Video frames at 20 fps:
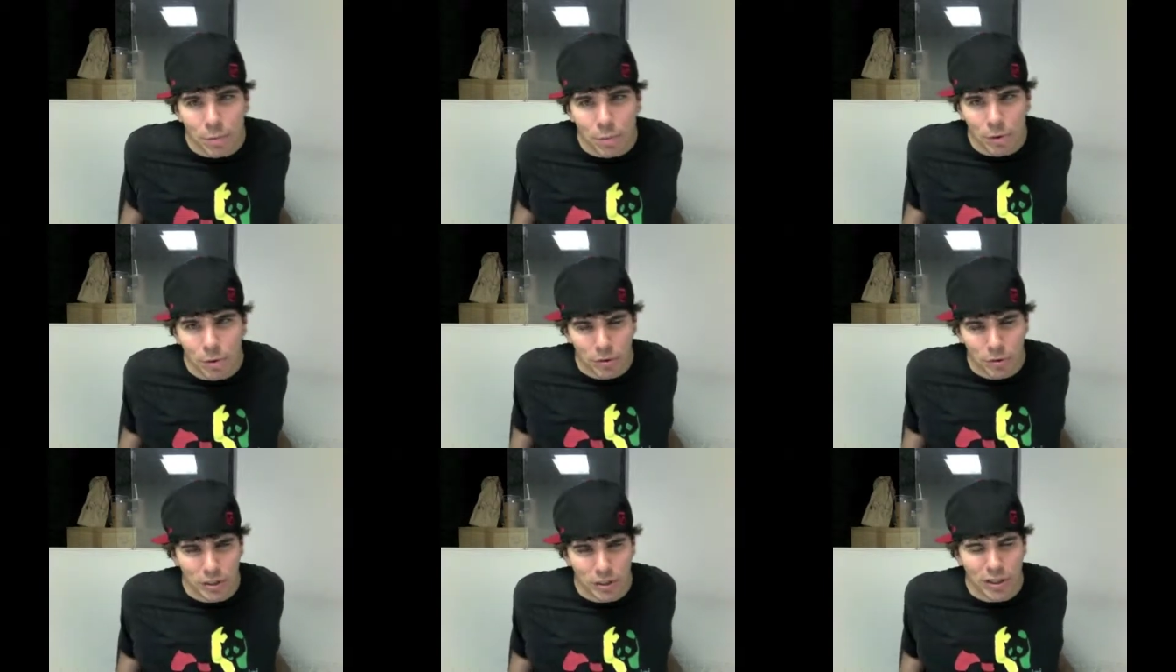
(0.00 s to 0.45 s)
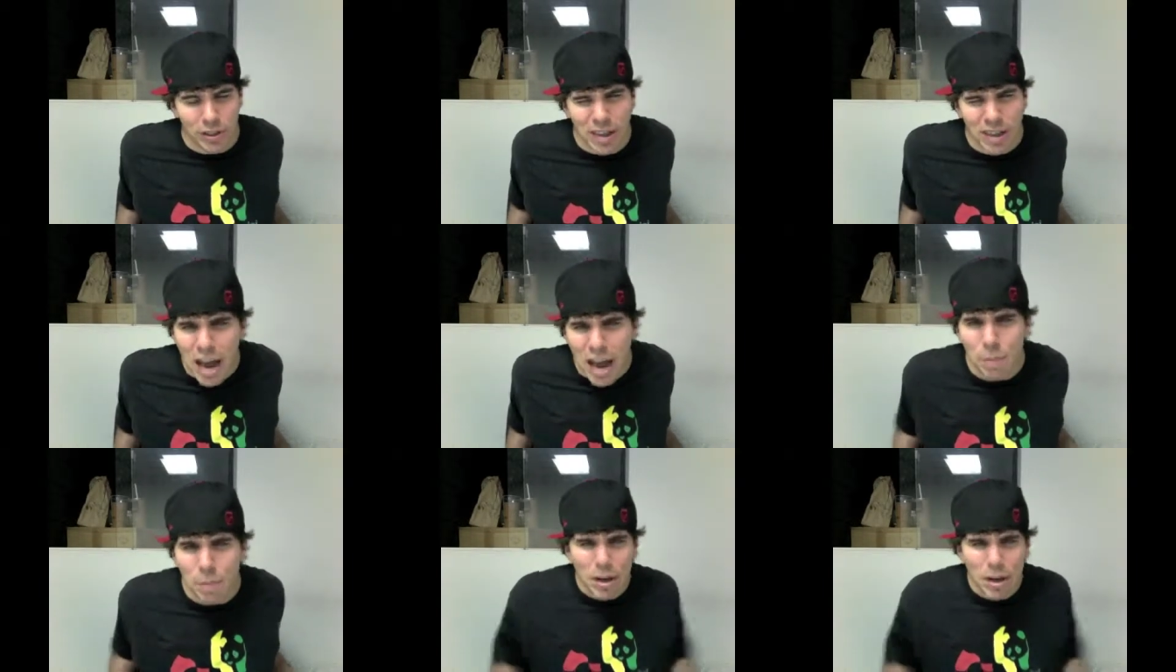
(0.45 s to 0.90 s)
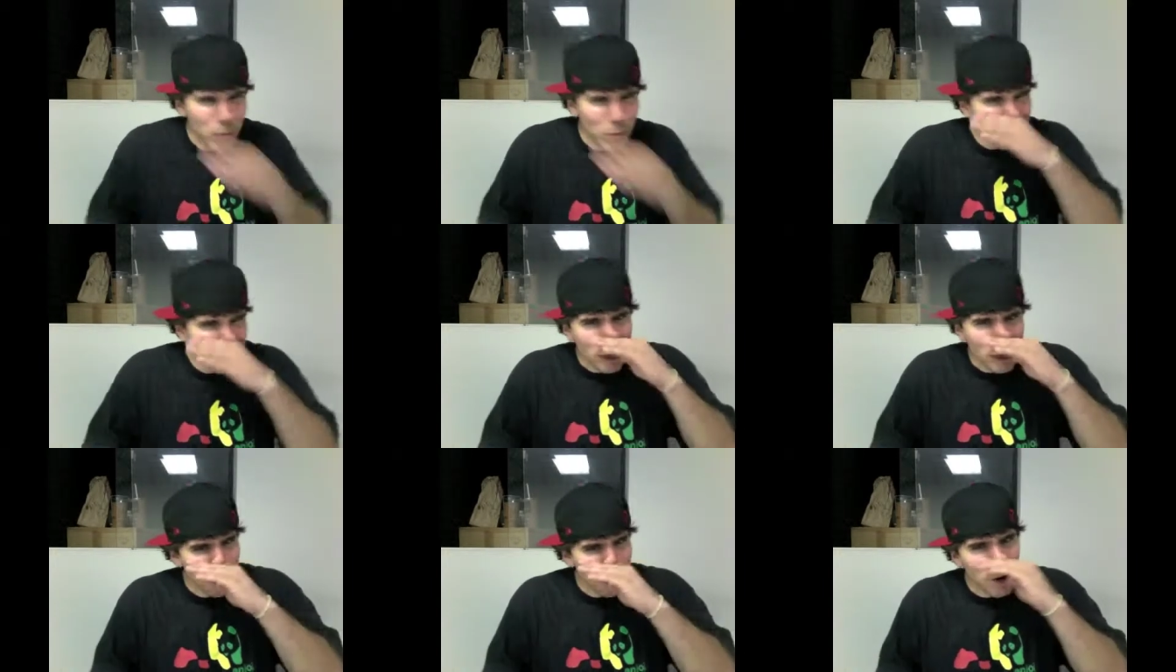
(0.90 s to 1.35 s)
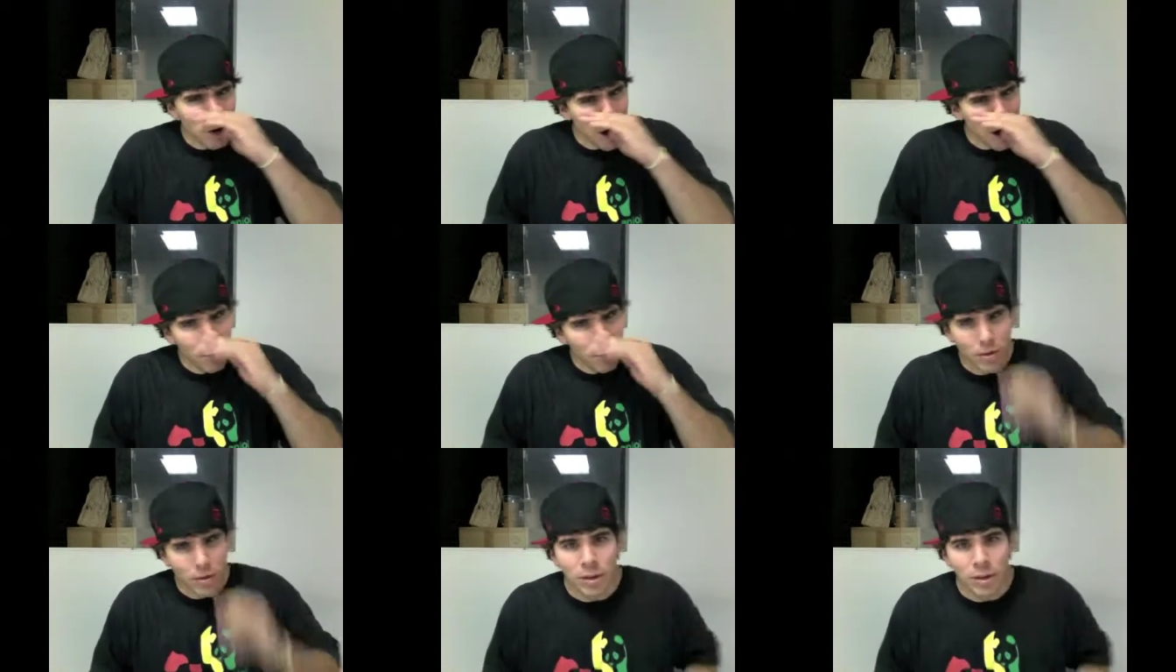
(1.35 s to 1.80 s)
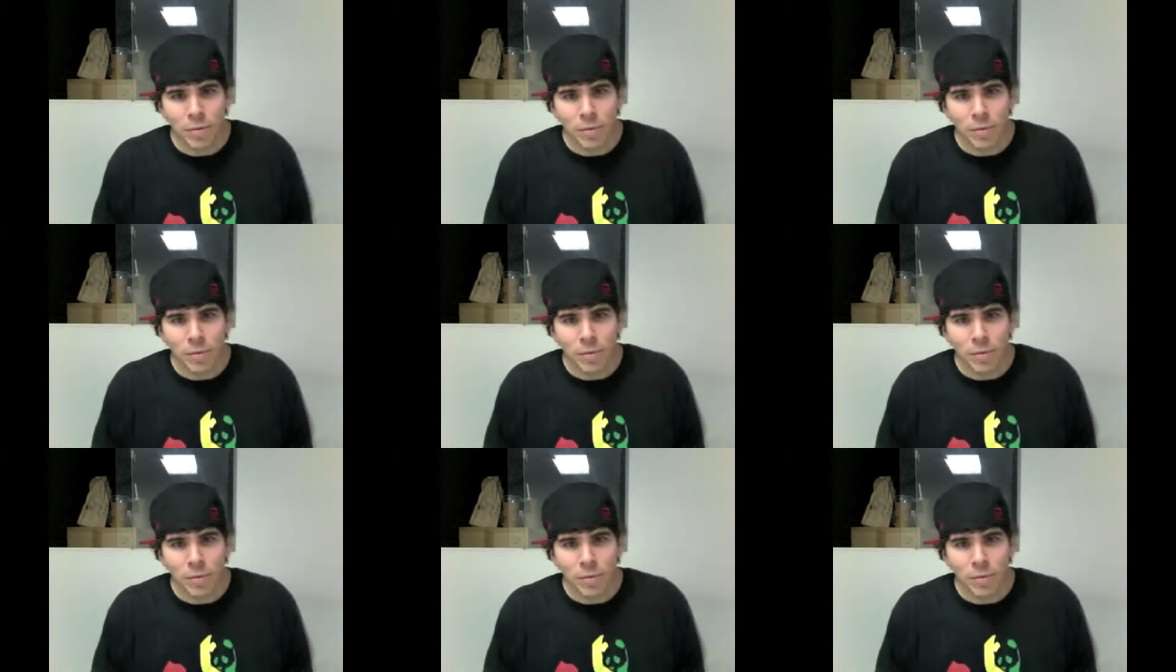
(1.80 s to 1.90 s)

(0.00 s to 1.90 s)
People say, "Dang man, what's up, bro?"